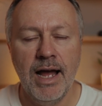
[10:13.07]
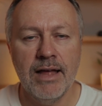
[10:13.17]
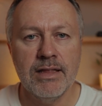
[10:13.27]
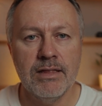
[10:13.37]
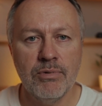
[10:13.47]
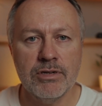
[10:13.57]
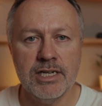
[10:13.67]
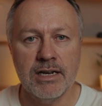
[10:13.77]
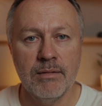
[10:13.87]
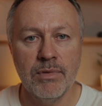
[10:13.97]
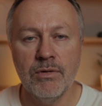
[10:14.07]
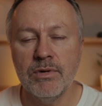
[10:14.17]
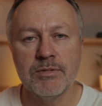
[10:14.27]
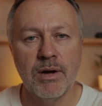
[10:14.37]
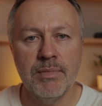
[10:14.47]
And then the project number,
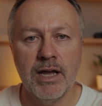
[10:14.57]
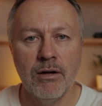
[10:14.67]
which might be